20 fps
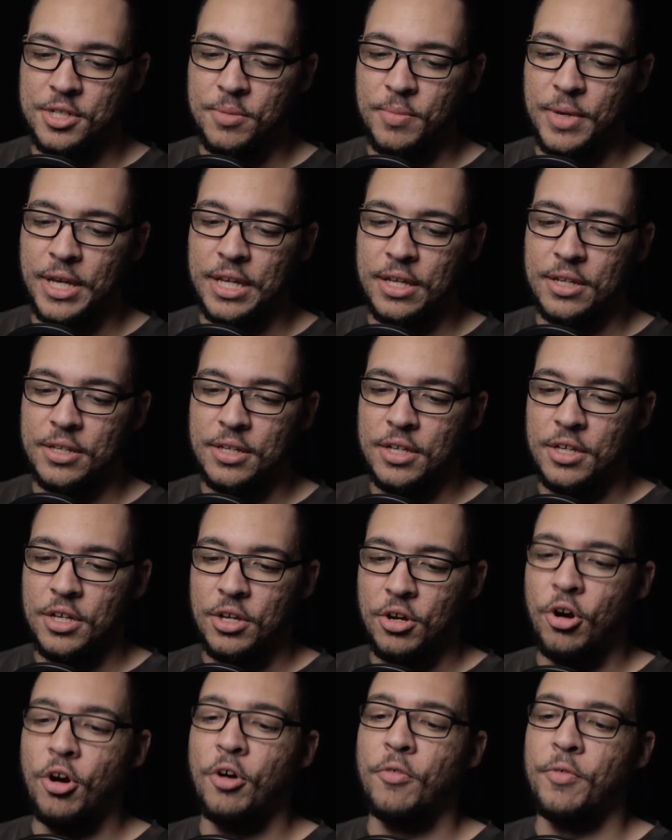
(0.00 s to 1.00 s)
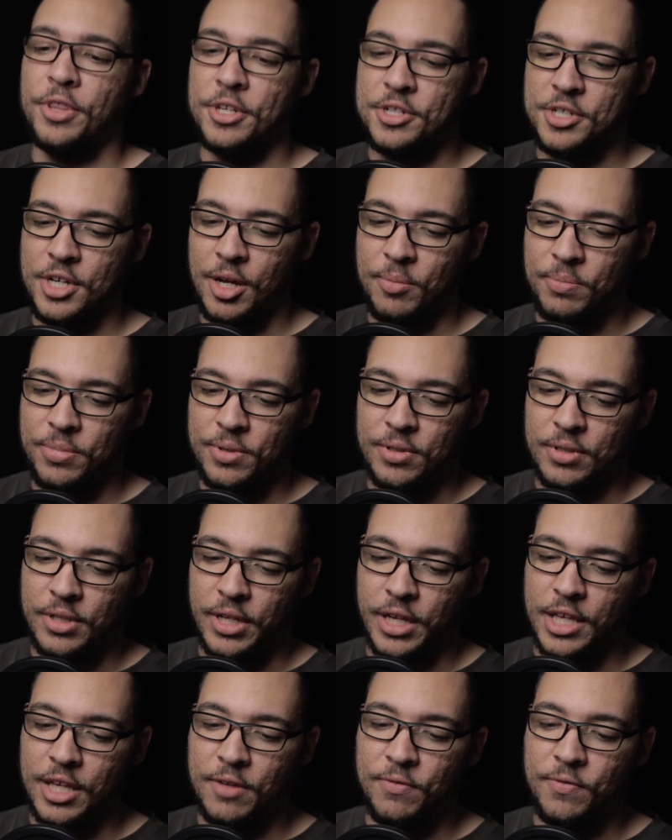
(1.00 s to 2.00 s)
to make it over the top.
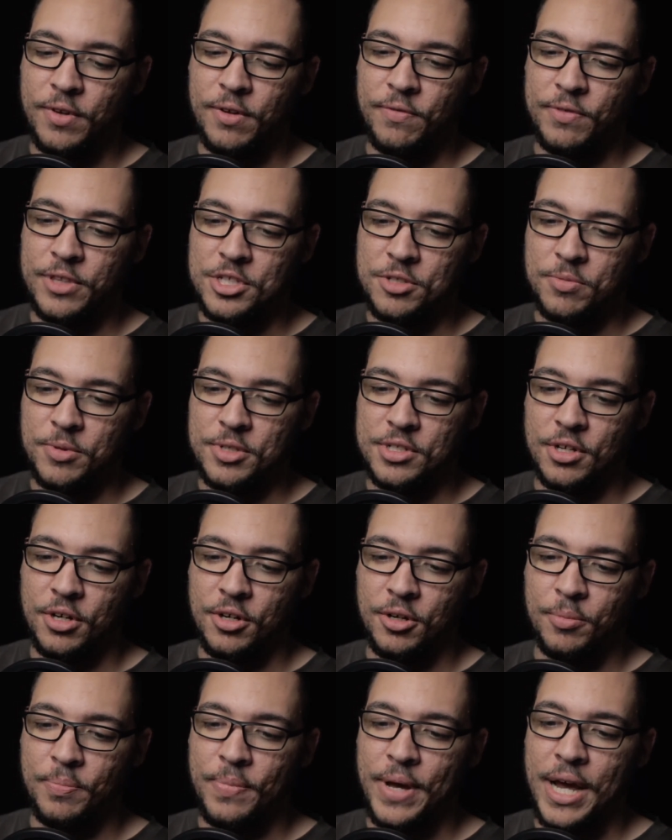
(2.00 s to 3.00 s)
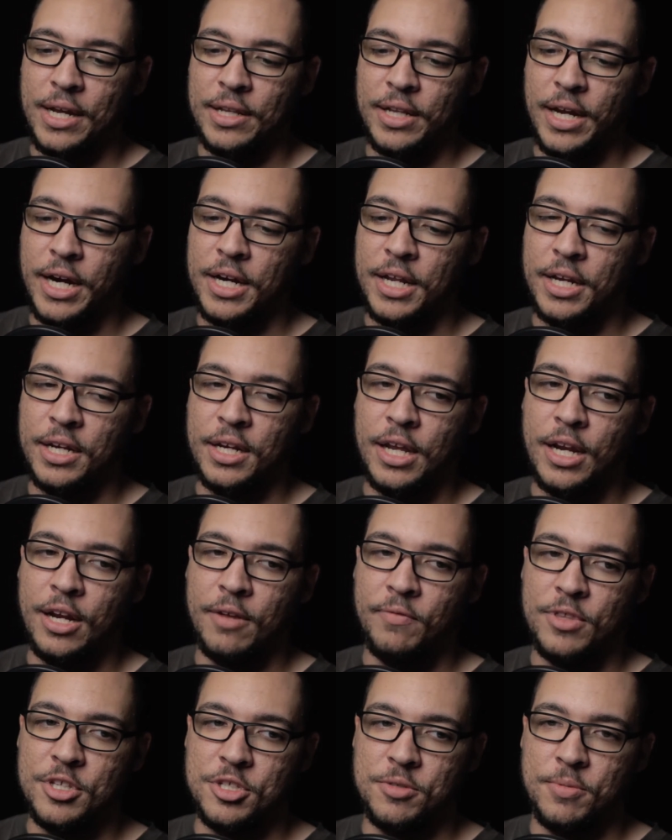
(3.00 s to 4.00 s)
Like if this was all bad lighting, and
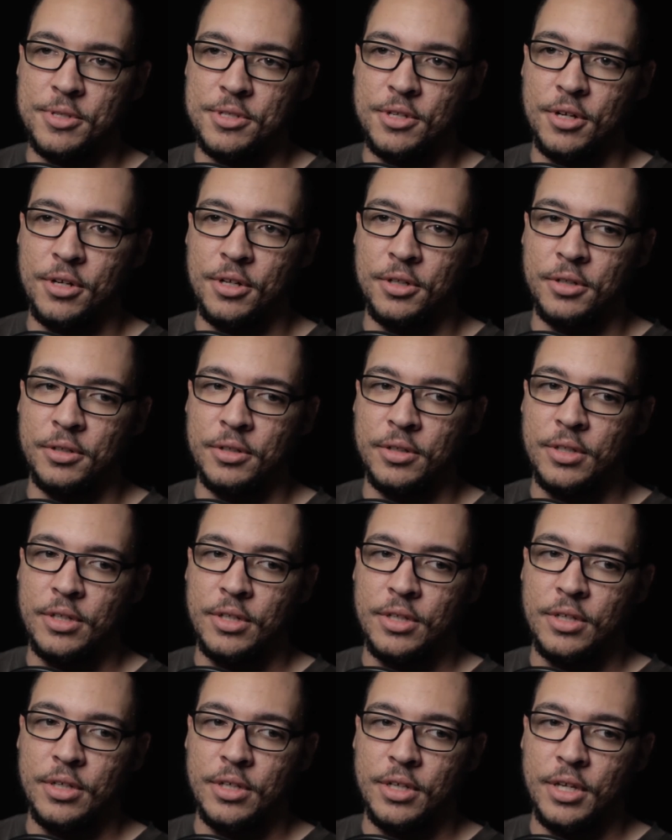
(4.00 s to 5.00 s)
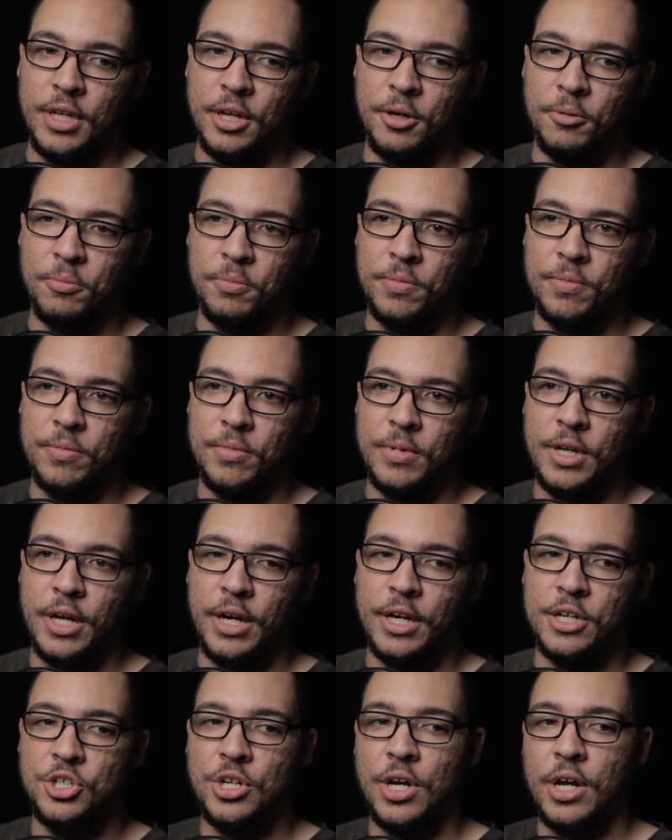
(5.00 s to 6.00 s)
if this was all, you know,
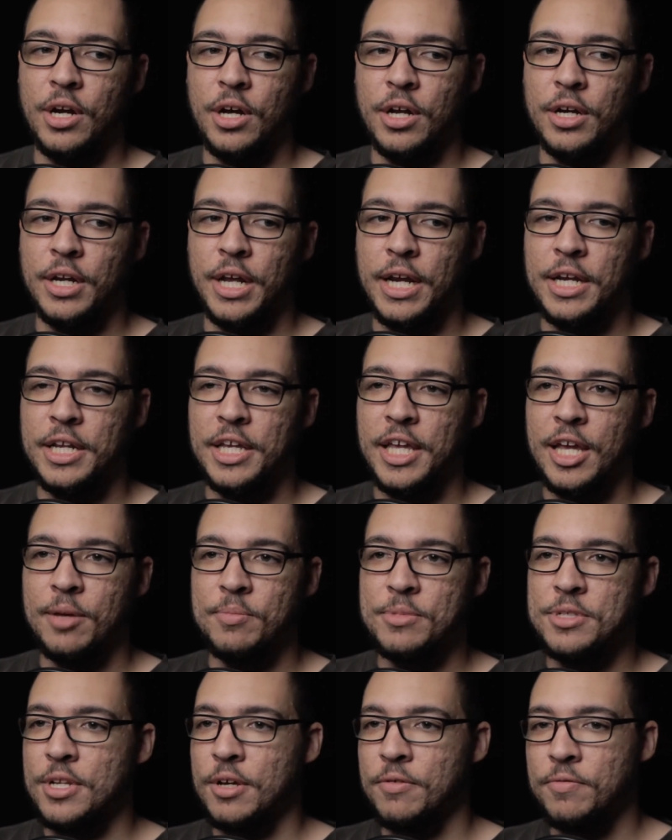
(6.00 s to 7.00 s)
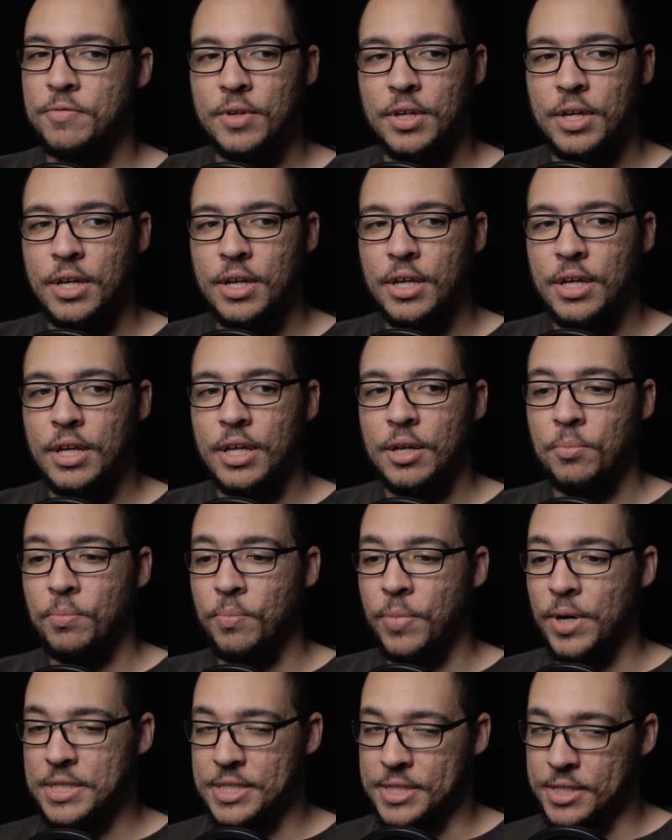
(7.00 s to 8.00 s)
kind of shot on handycam stuff,
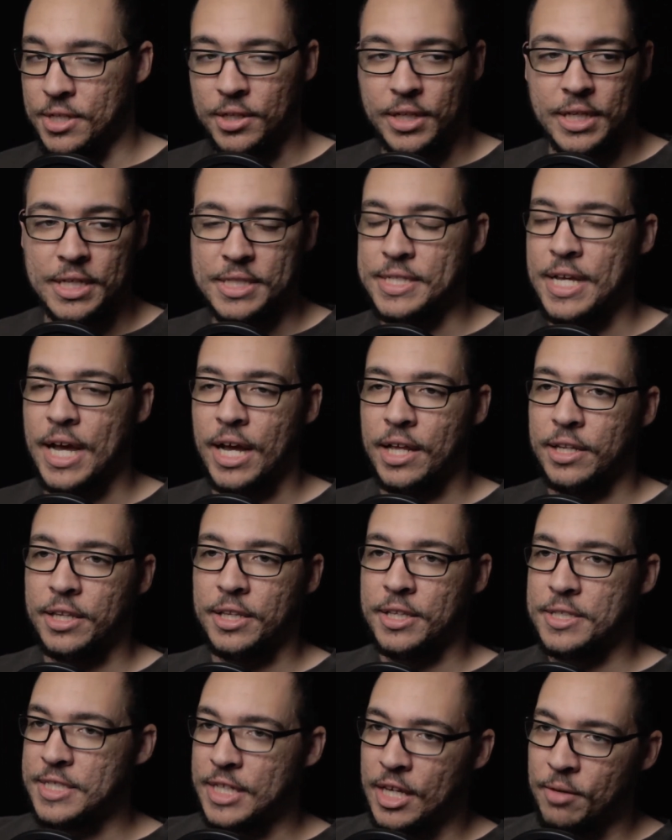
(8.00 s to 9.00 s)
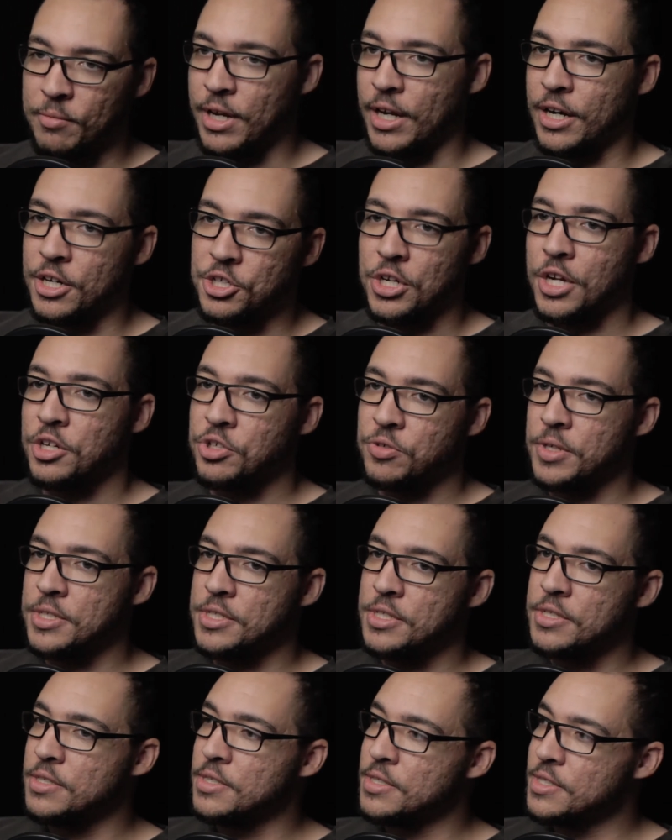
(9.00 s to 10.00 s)
but still exactly the same kind of shot
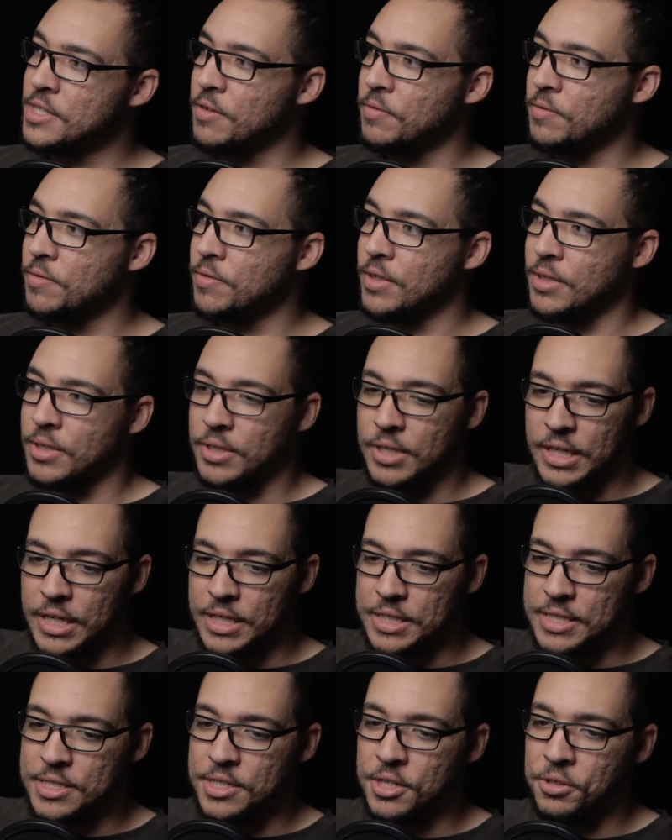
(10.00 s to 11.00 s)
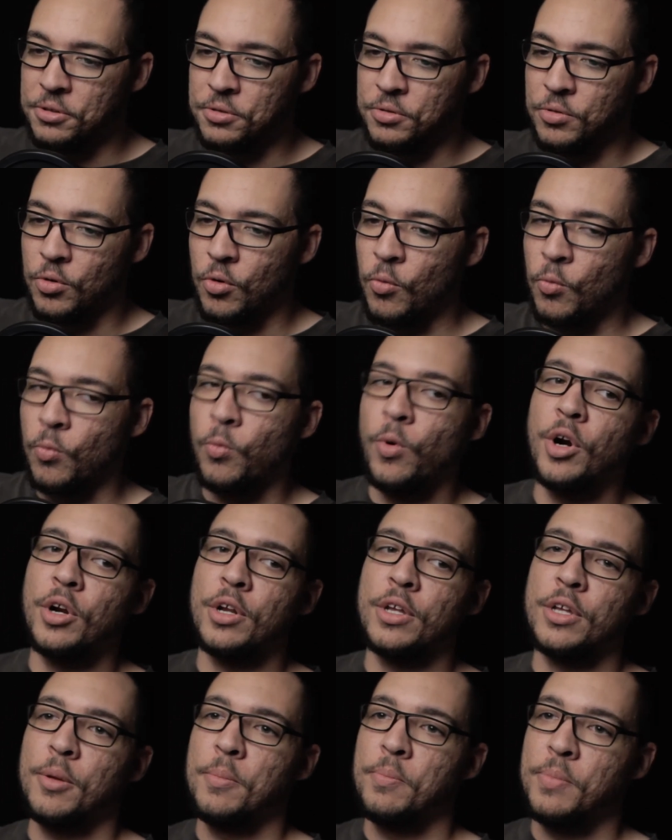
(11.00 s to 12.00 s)
choices and stuff, it'd still
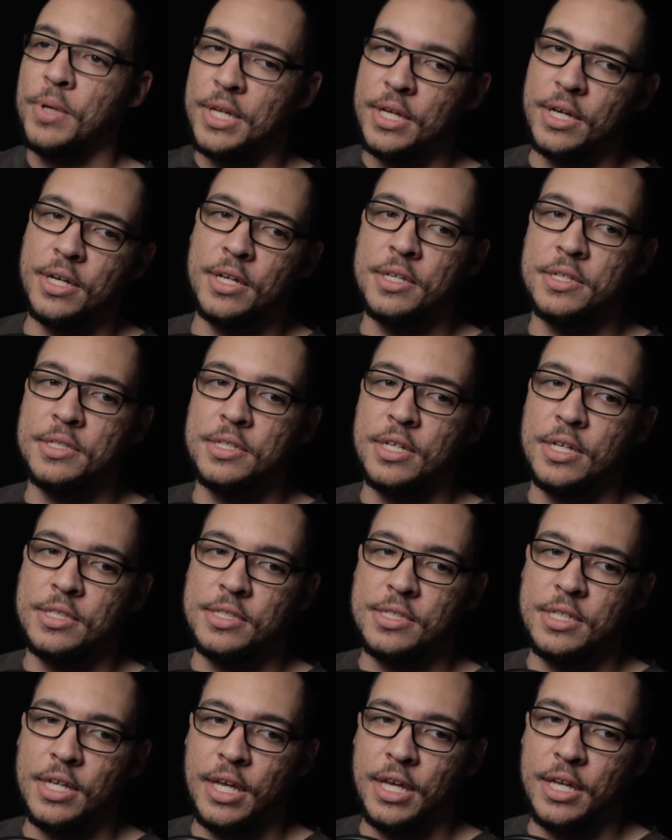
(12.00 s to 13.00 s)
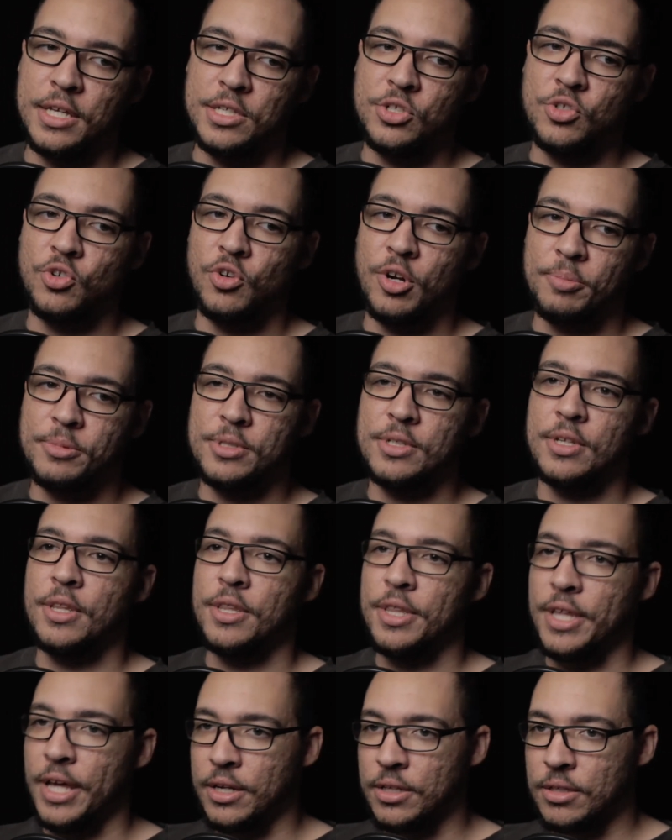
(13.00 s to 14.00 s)
work because it's a script
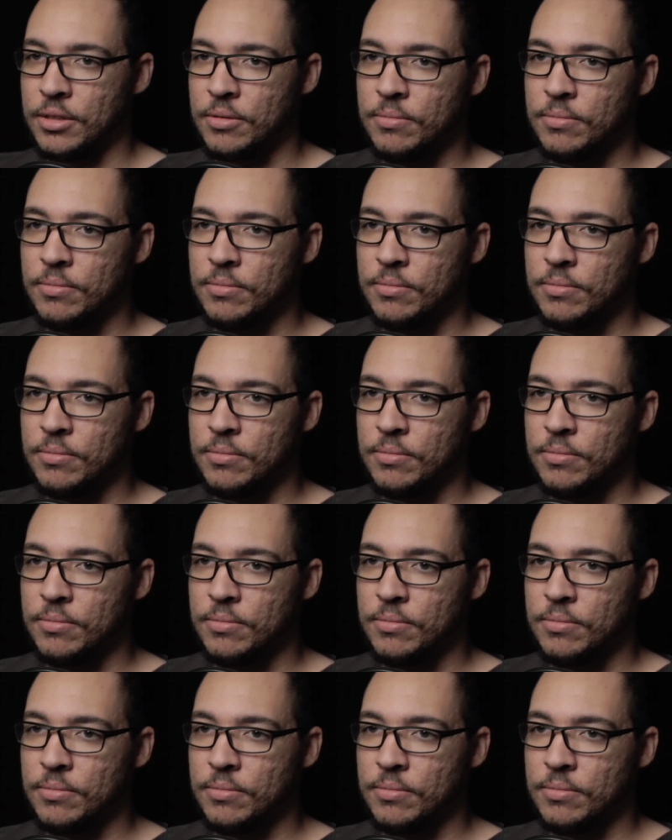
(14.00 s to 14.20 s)
that